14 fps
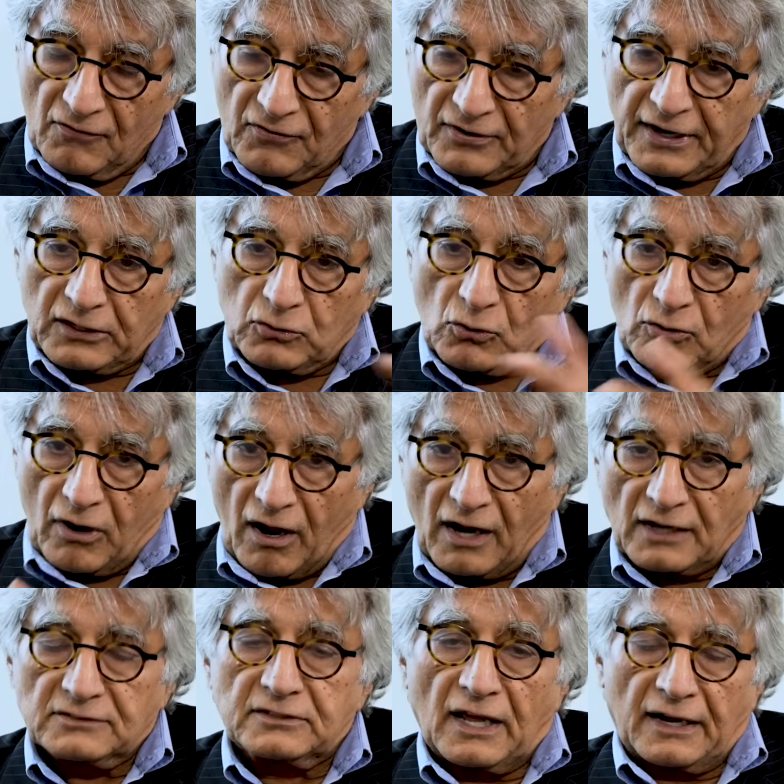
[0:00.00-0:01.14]

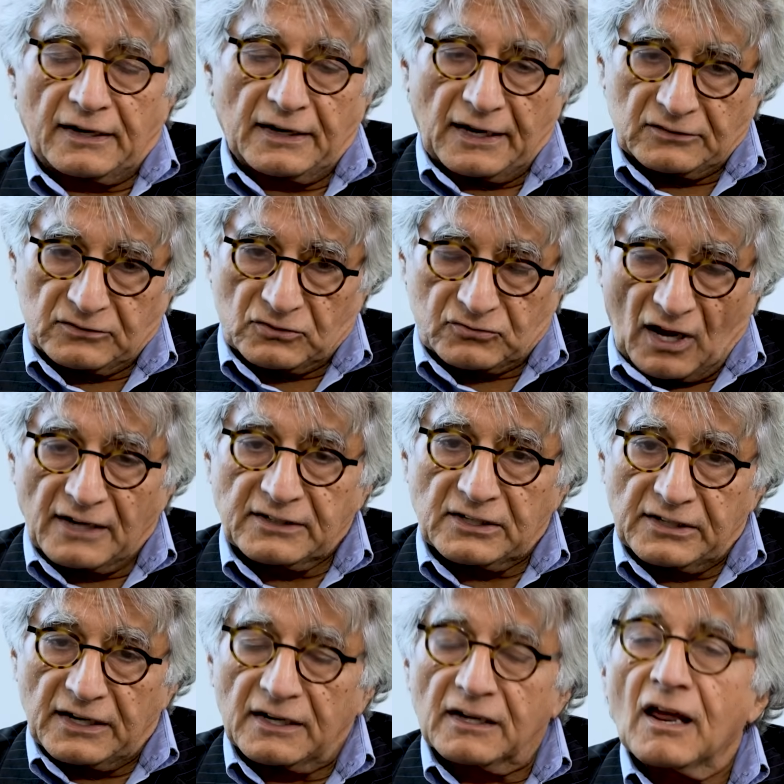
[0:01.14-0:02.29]
venetoclax and
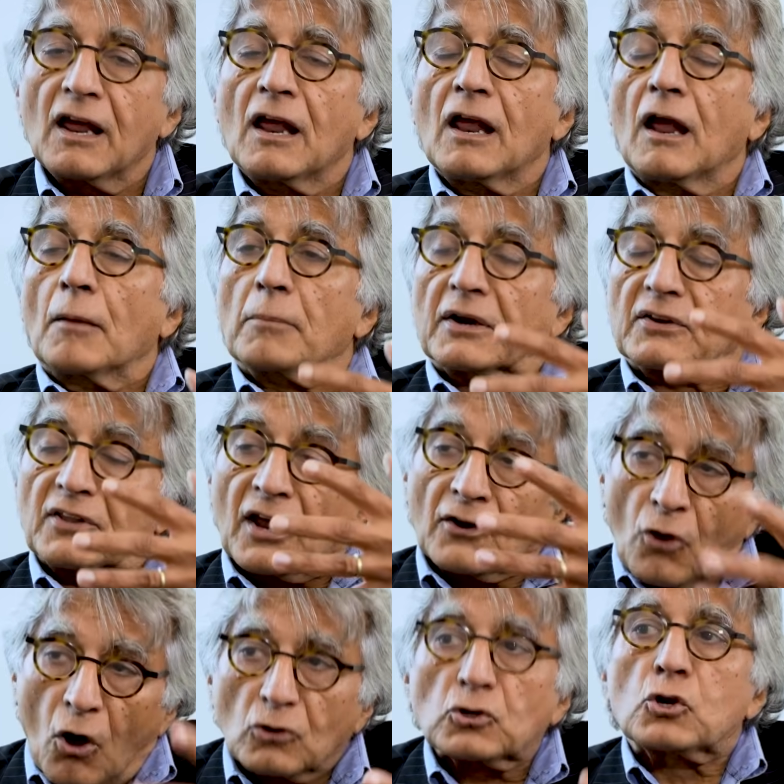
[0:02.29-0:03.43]
azacitidine, but they are
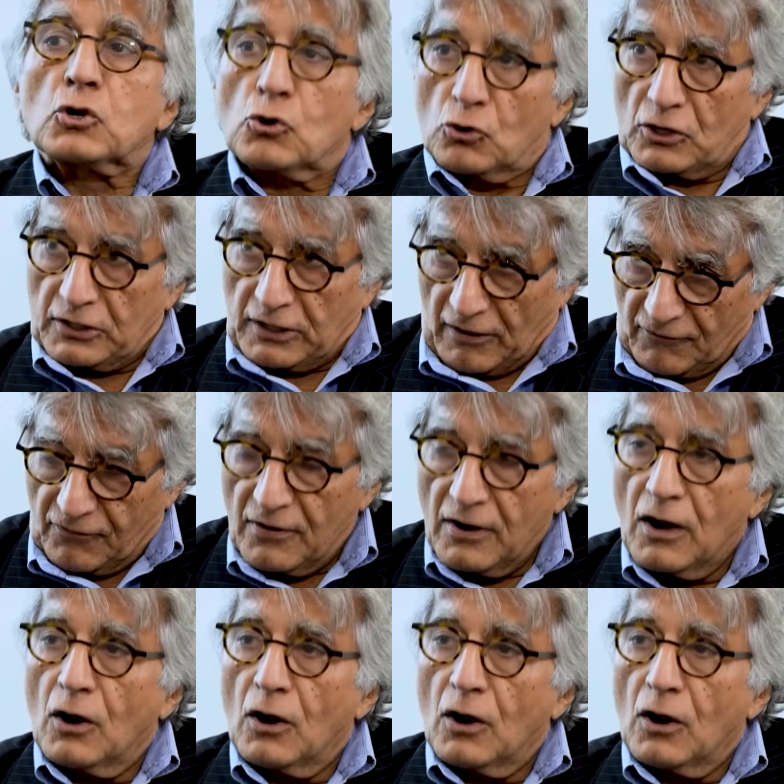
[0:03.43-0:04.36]
not curative.